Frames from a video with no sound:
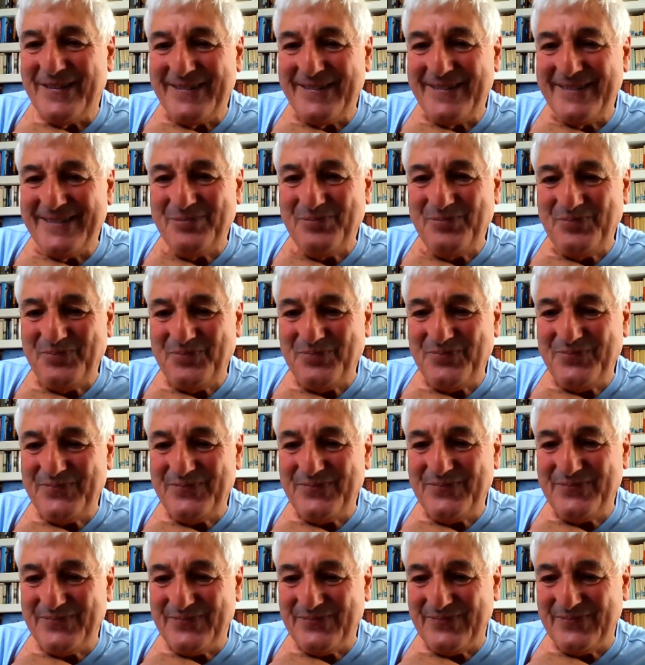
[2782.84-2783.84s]
Thank you very
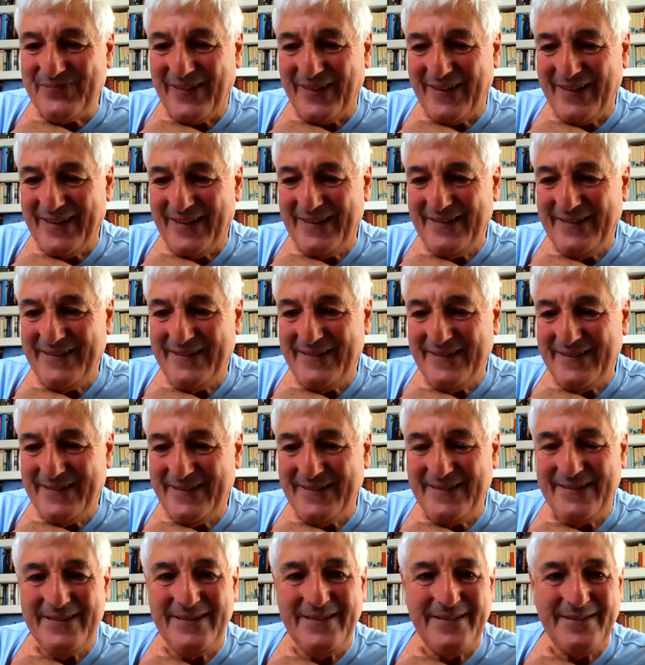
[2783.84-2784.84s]
much. Thank you
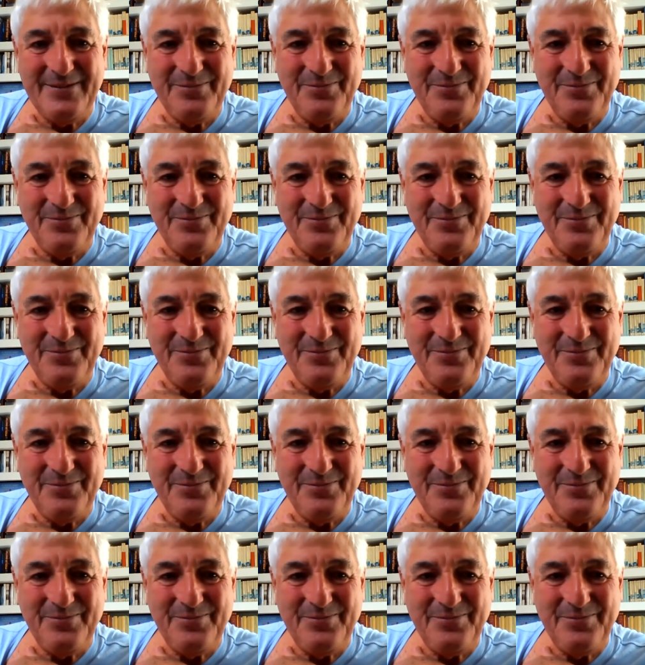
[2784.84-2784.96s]
all